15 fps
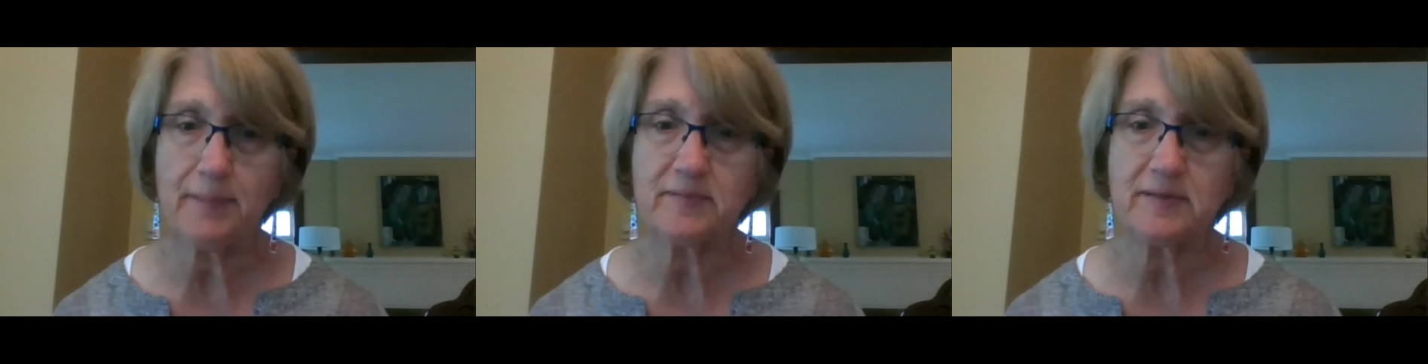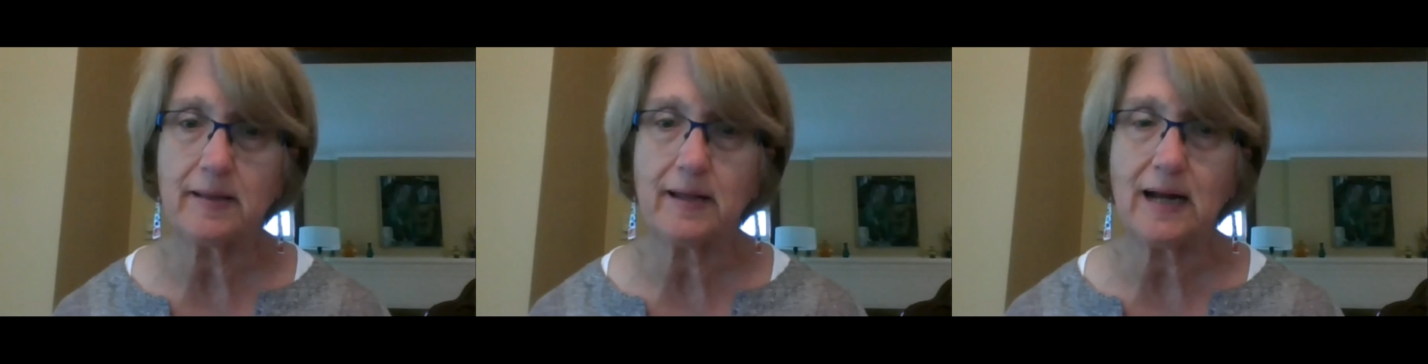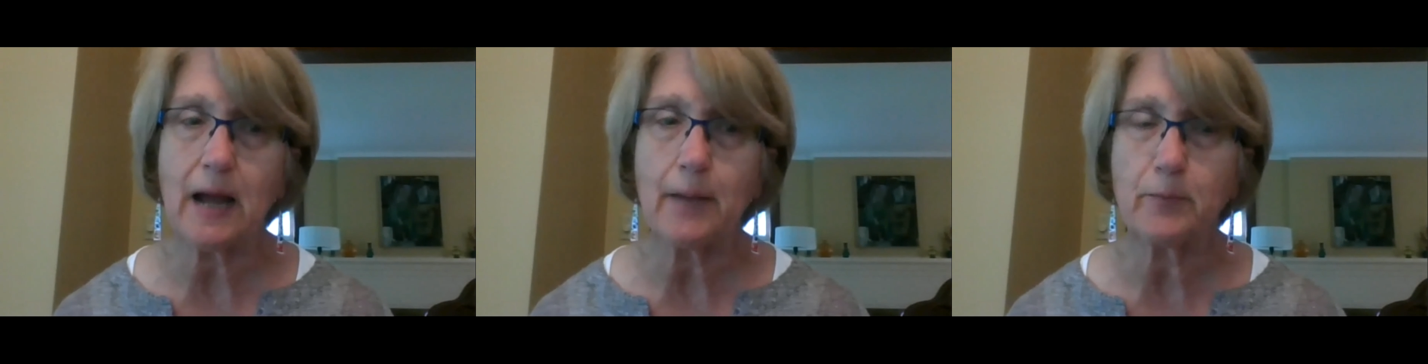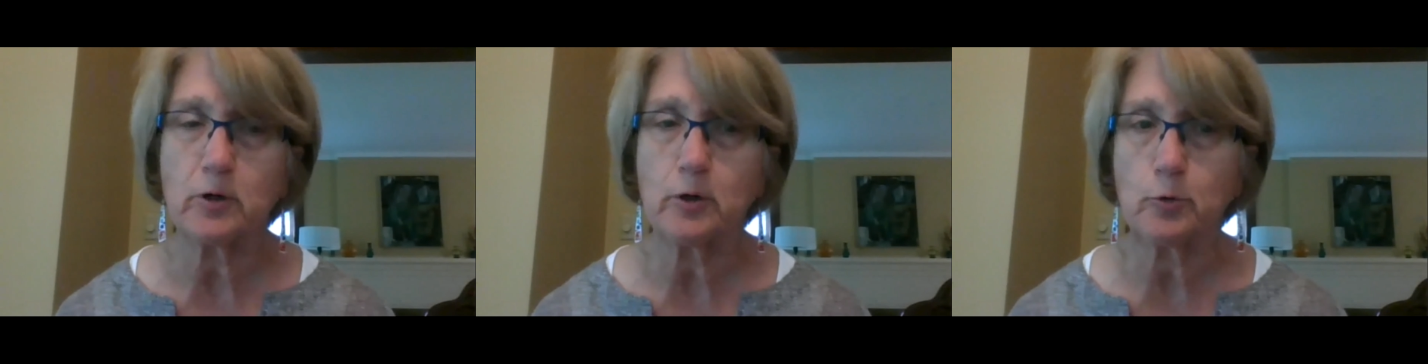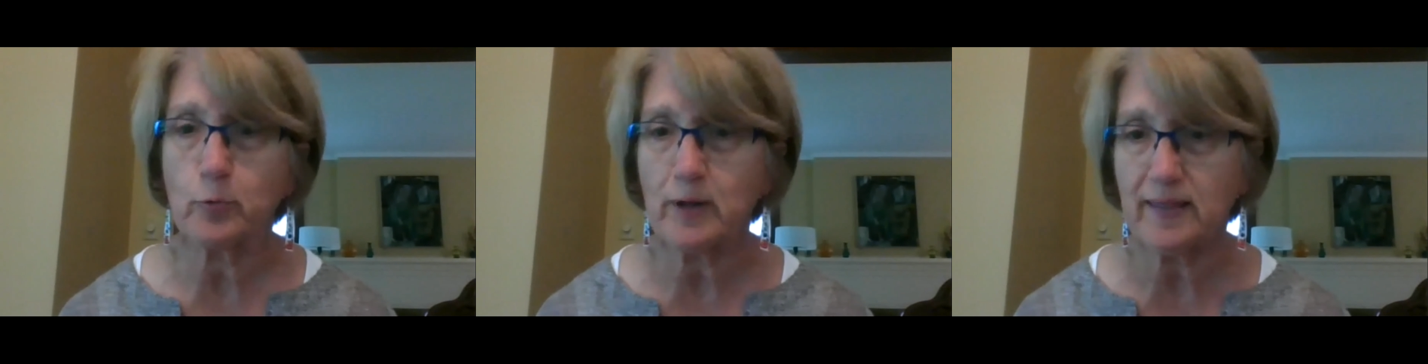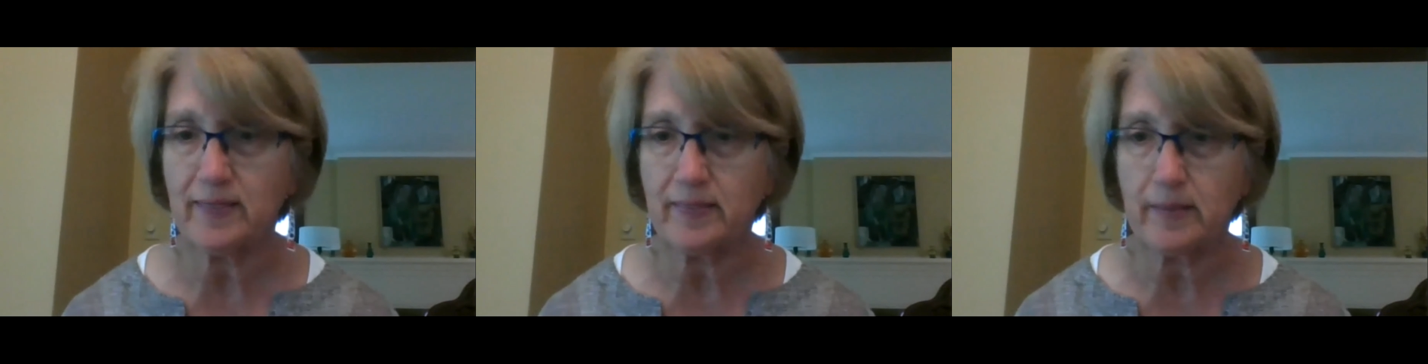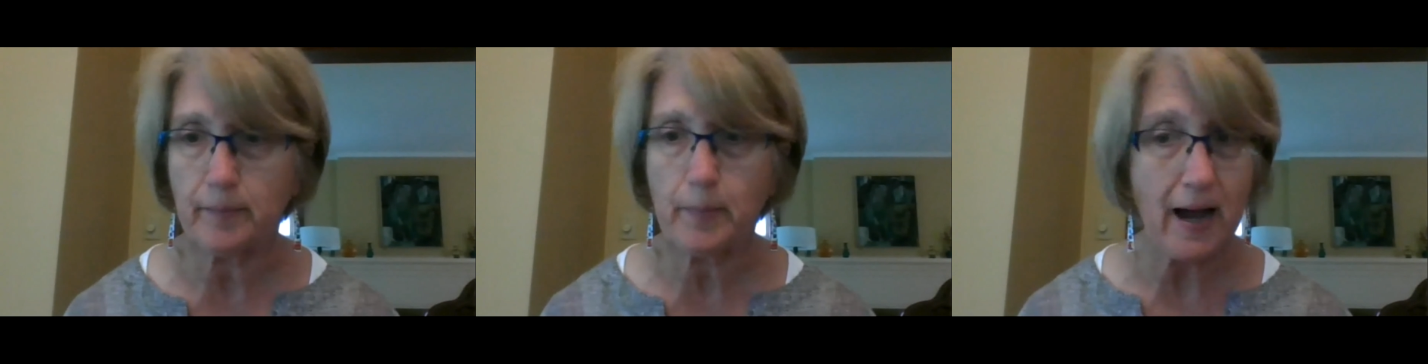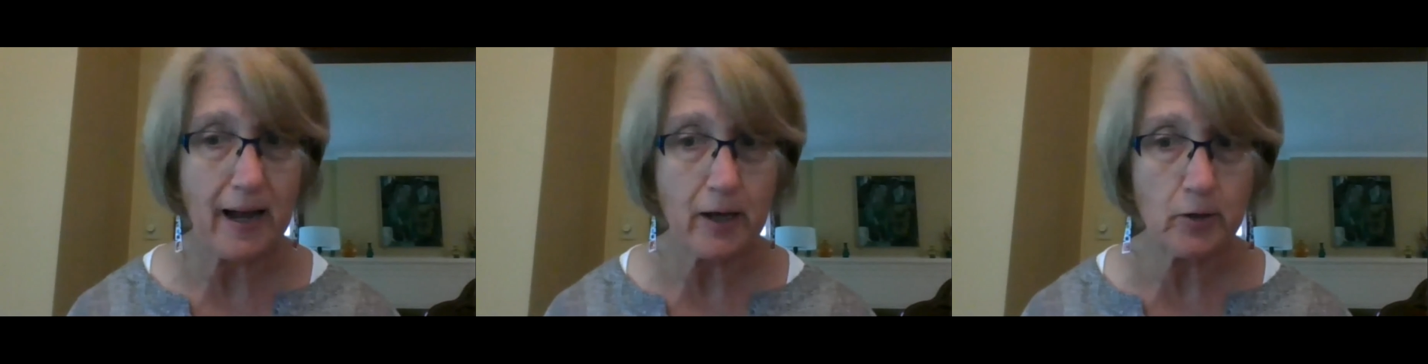and I'm going to read the
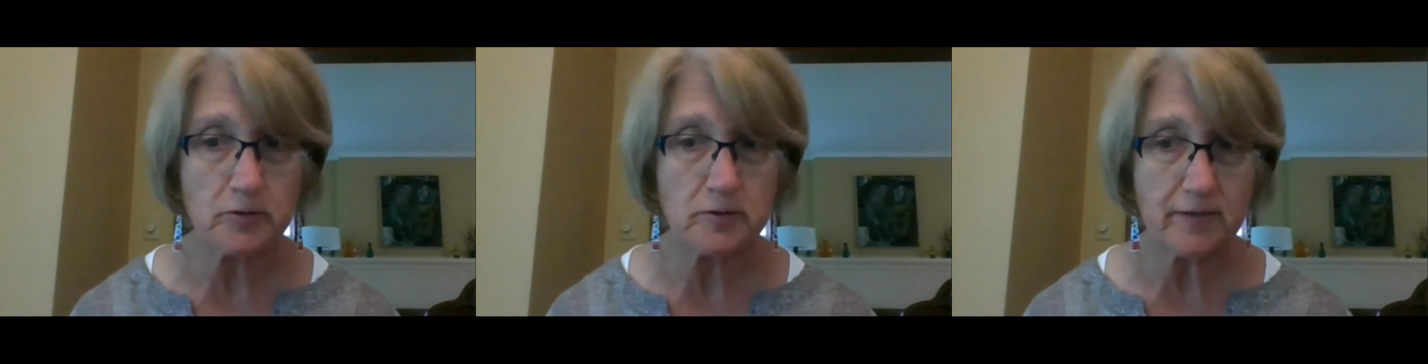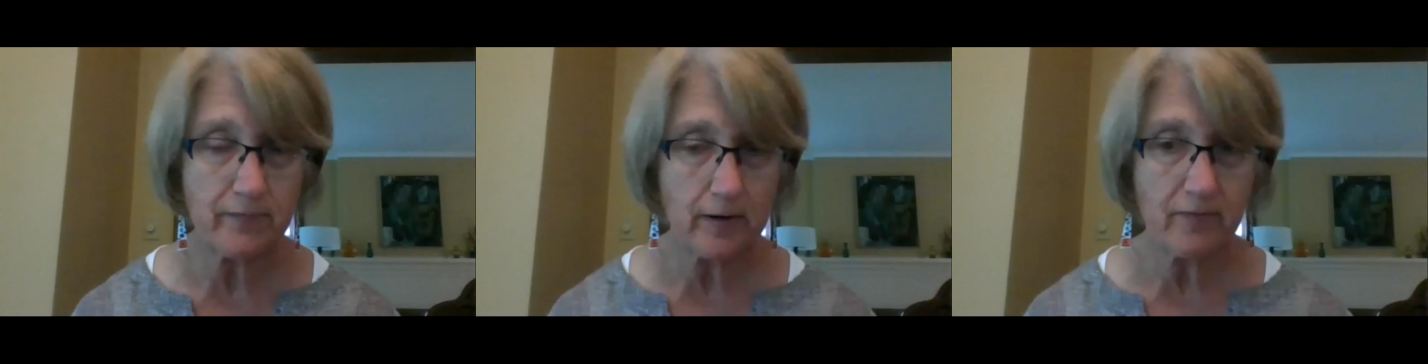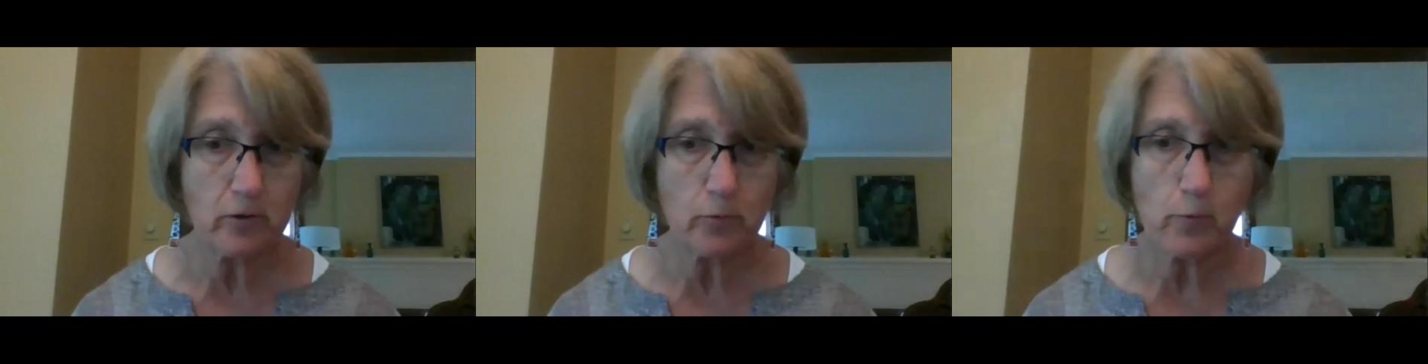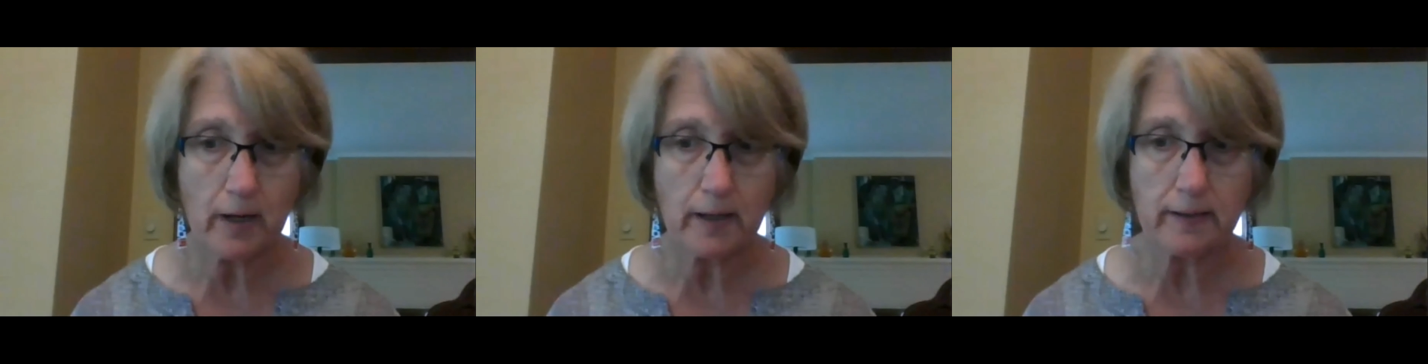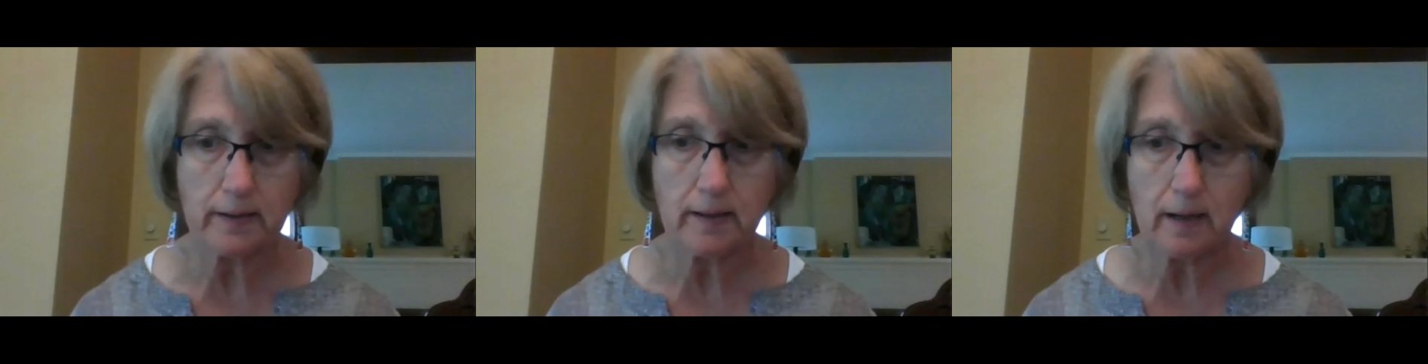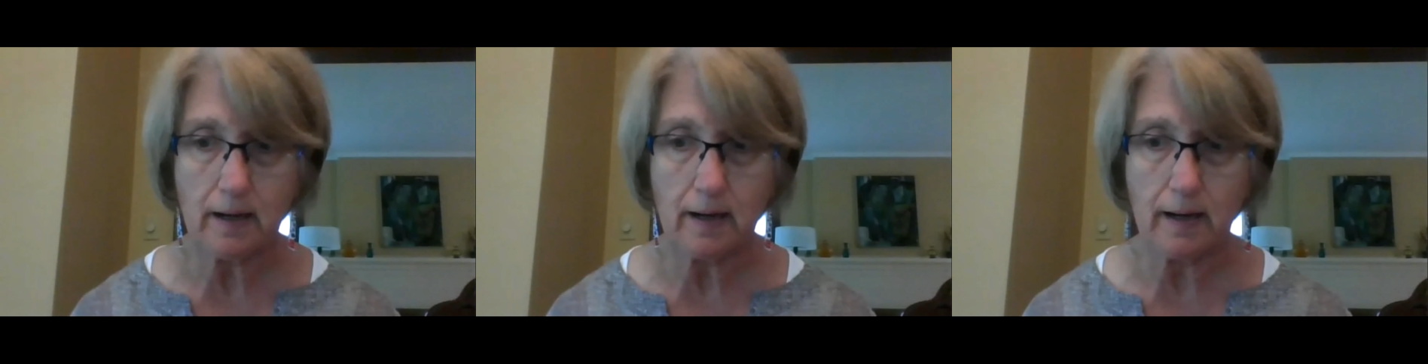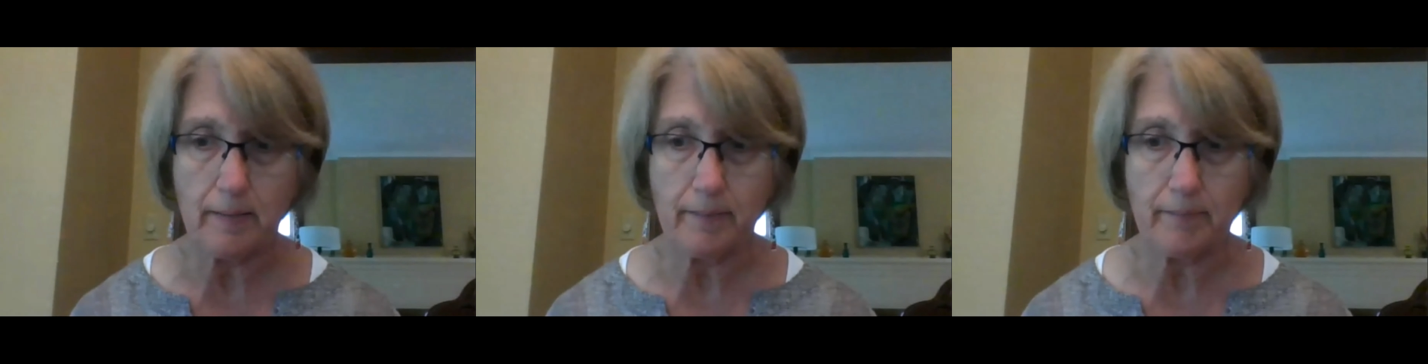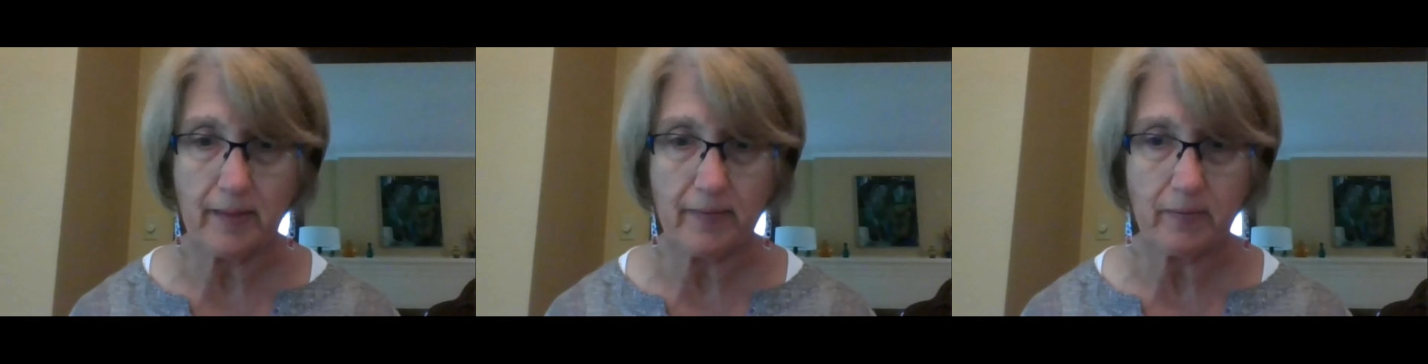bios of everyone
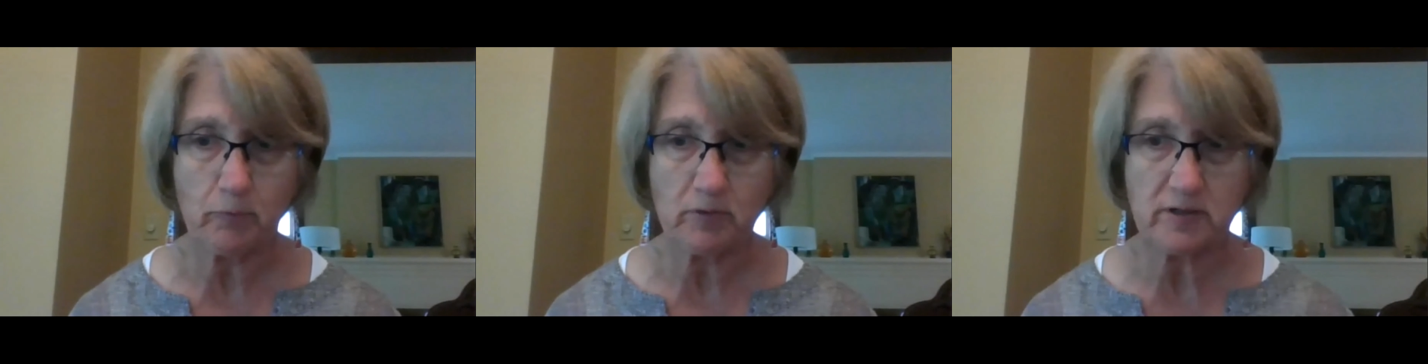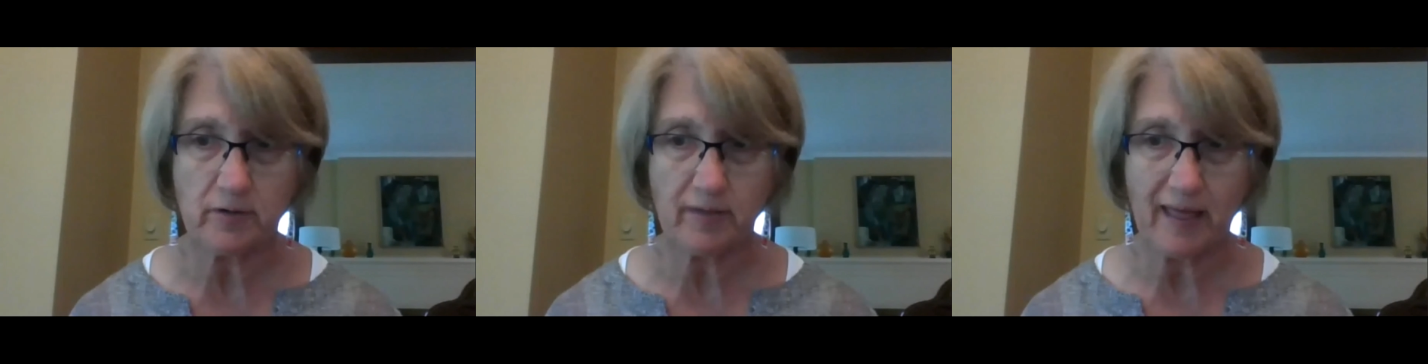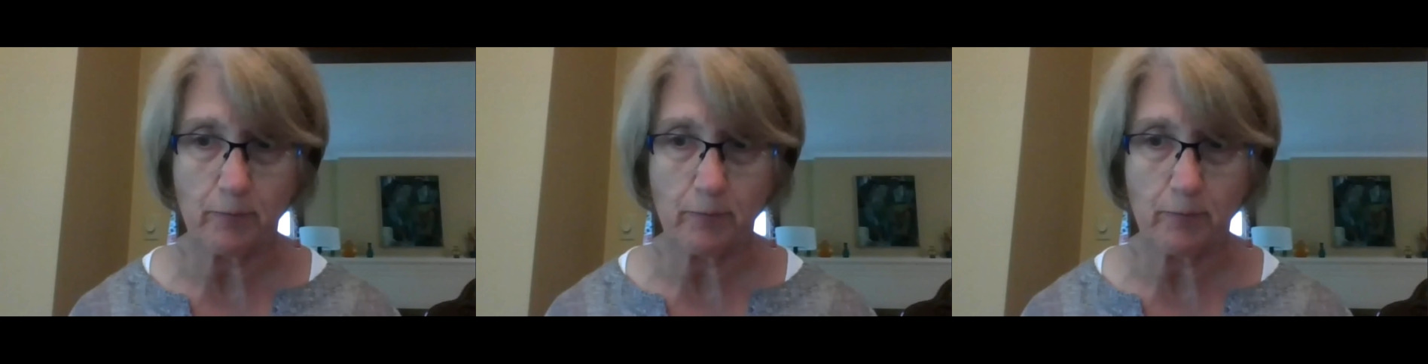that